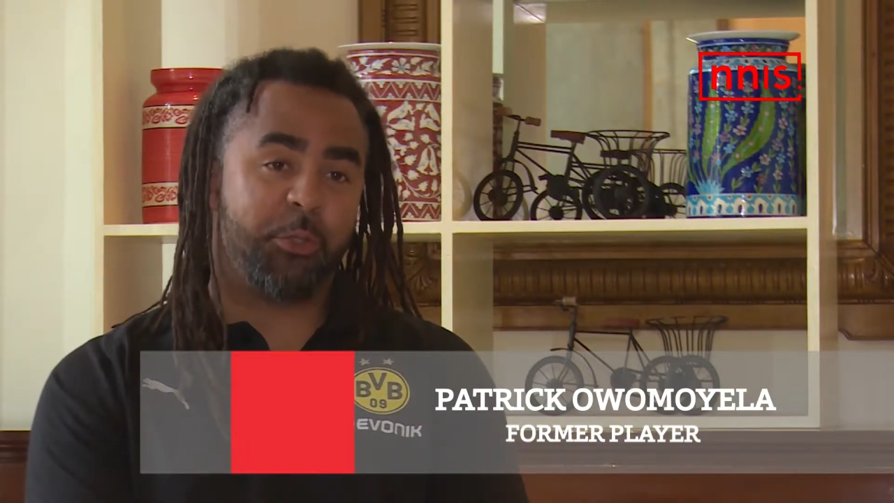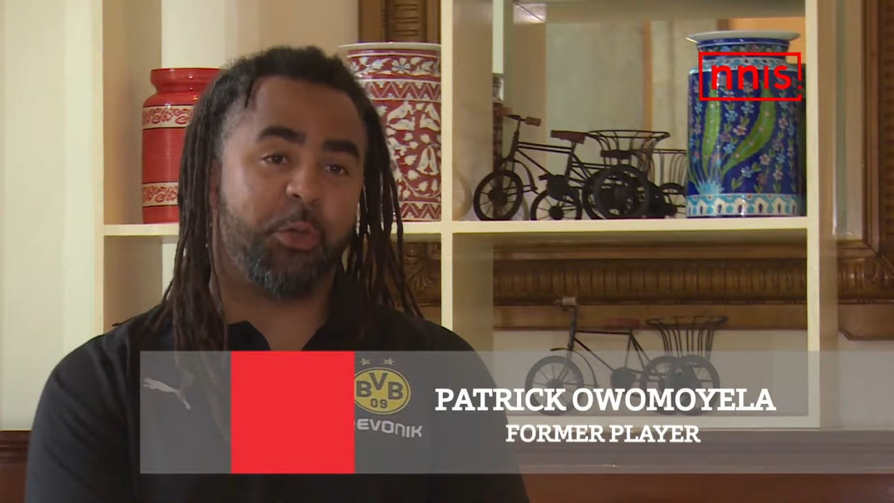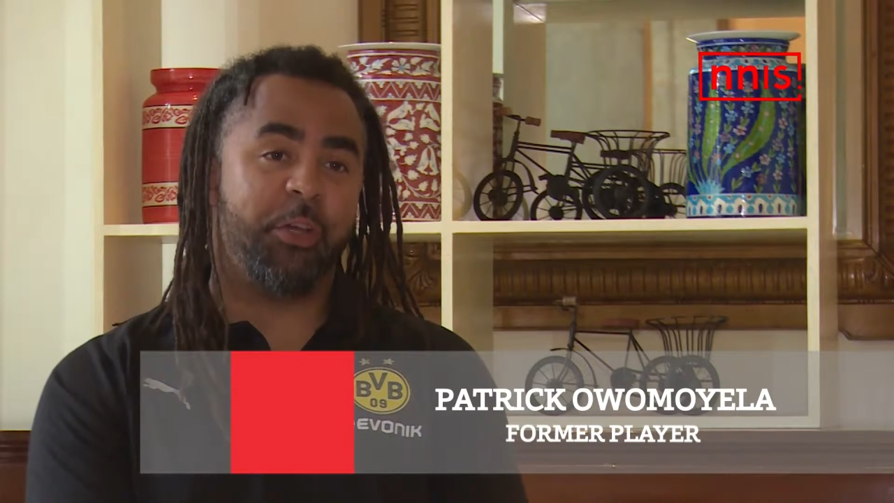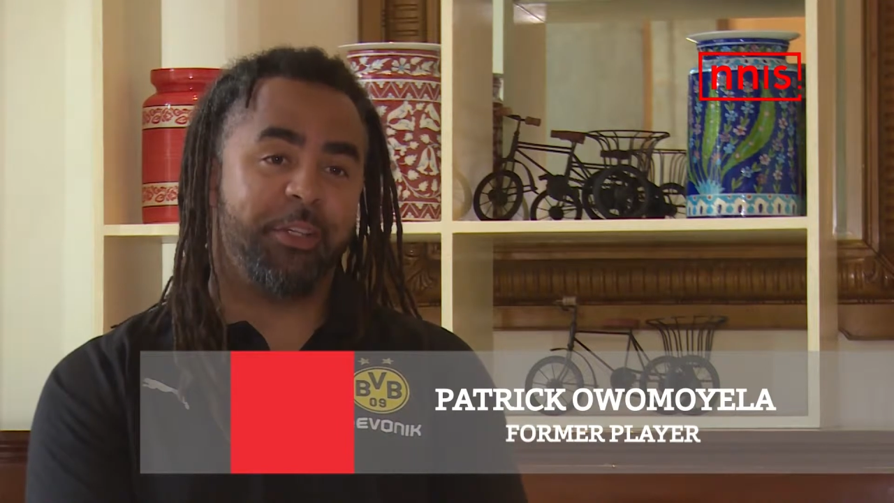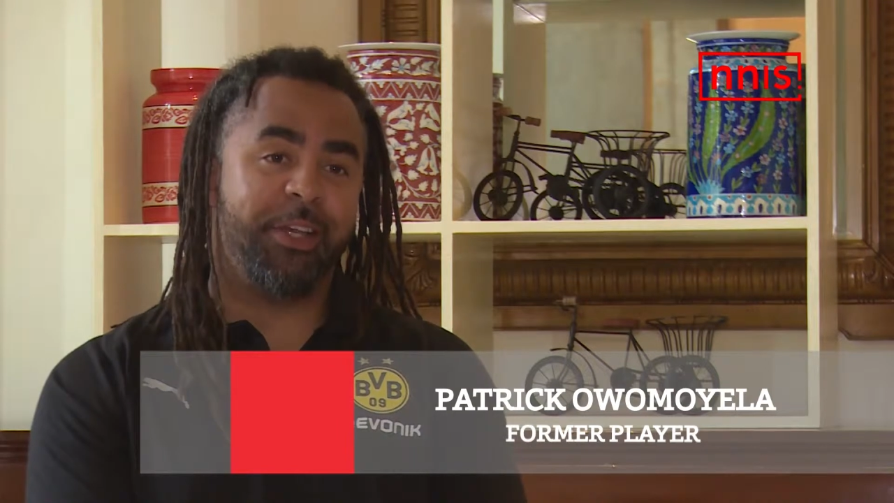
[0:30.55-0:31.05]

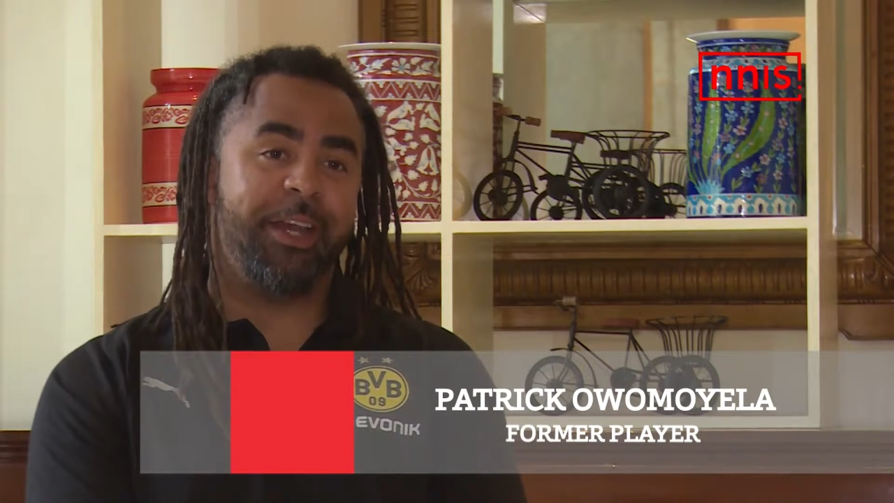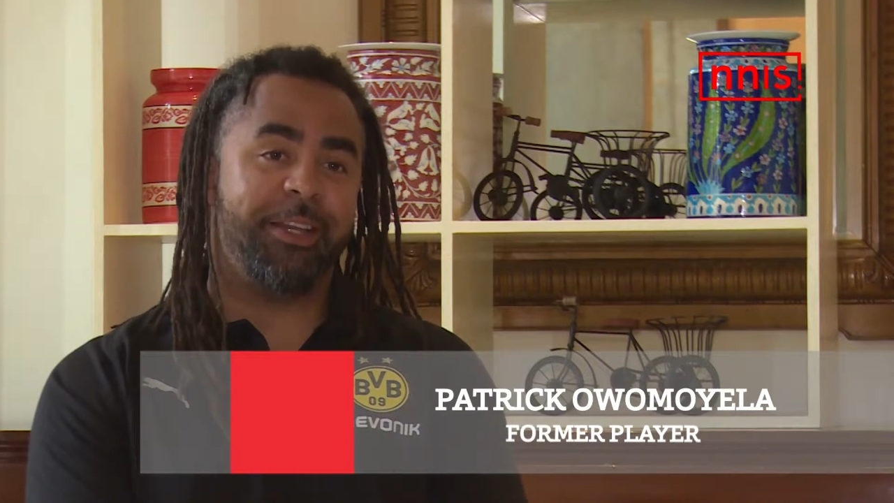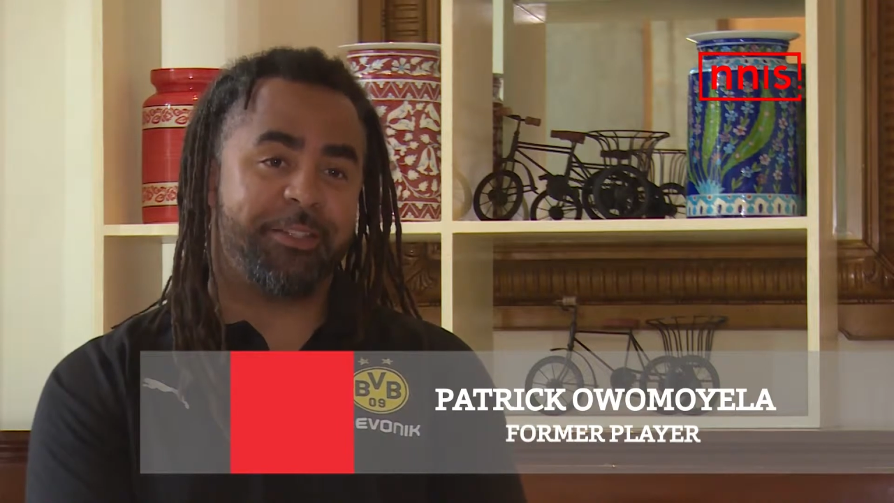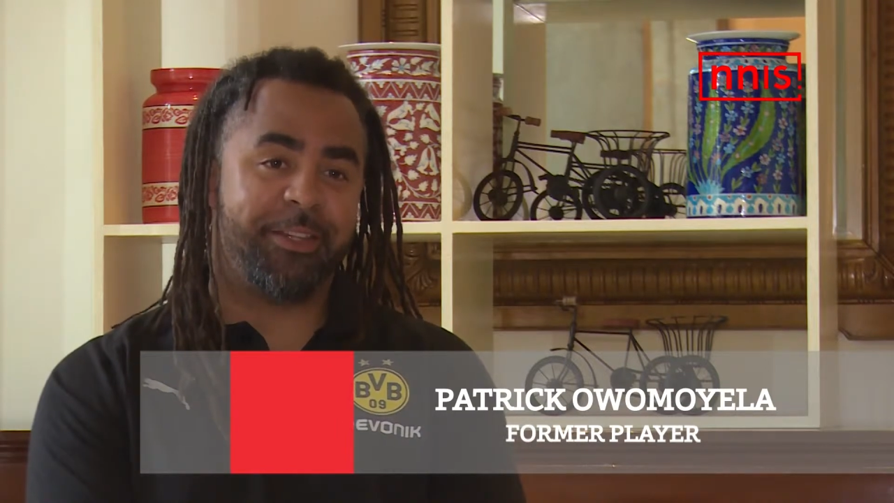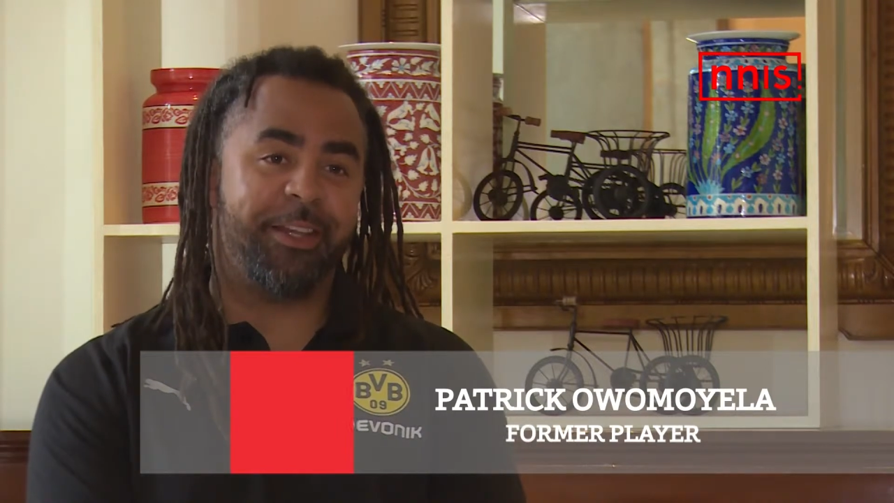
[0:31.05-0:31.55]
join the
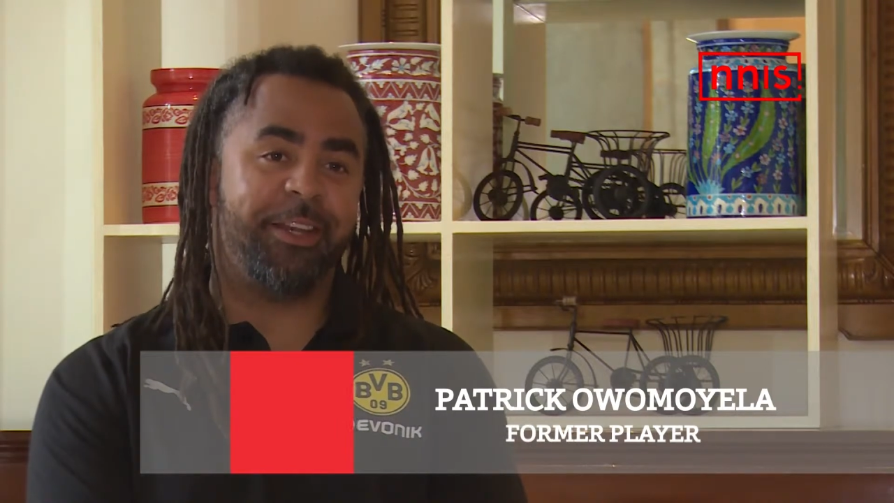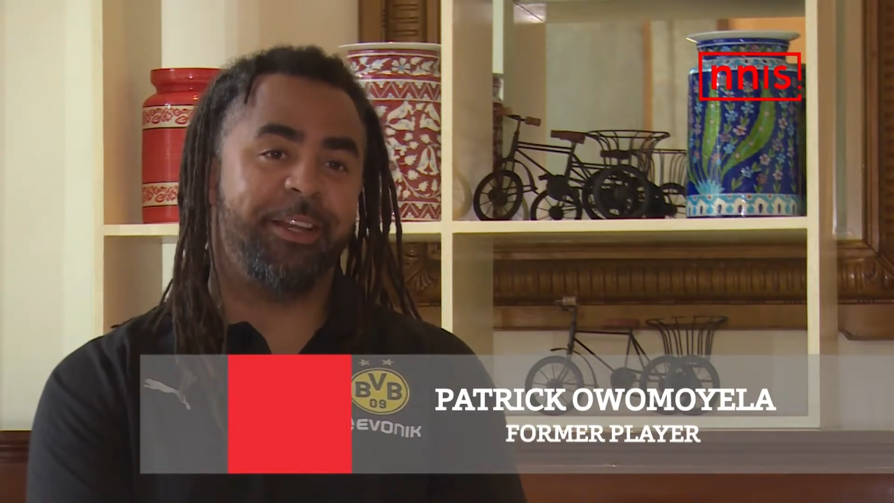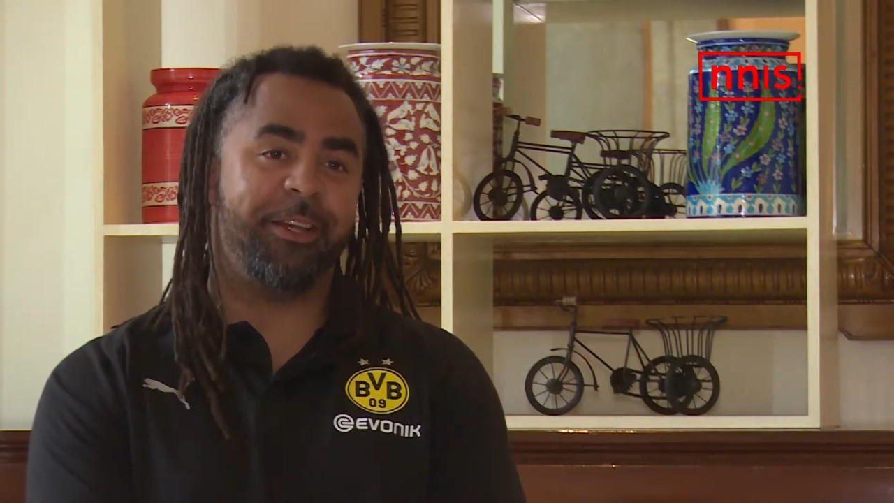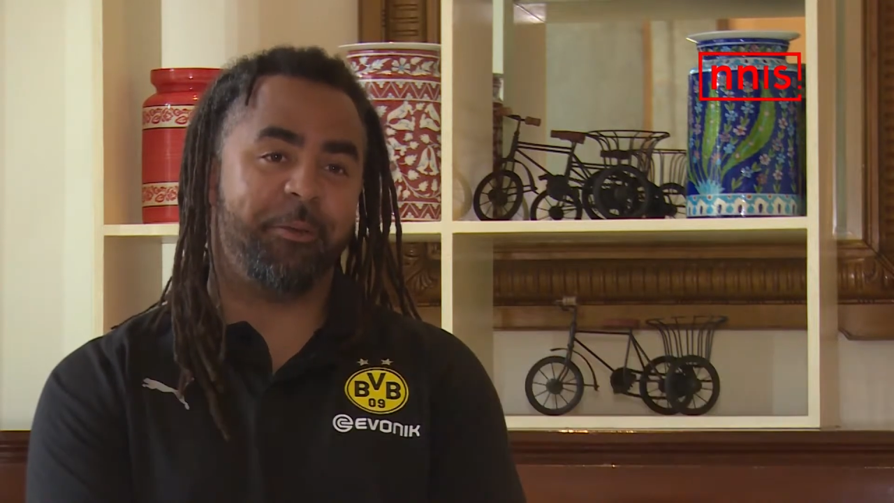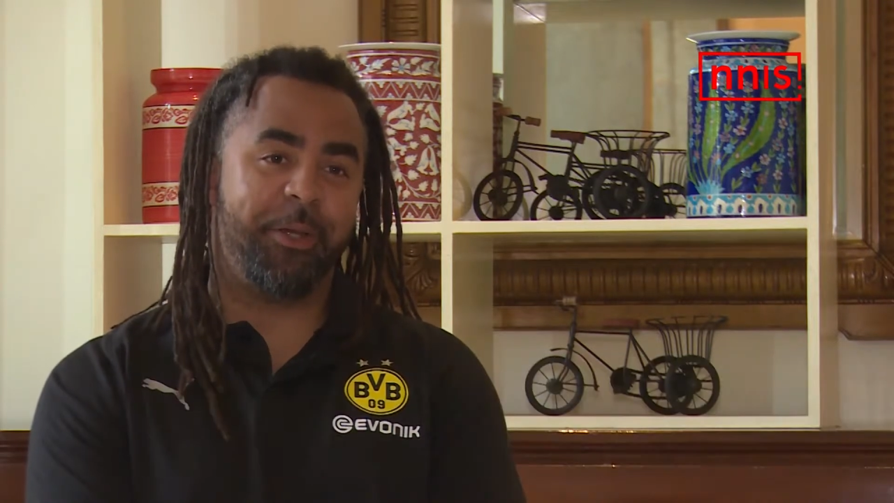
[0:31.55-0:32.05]
ISL uh,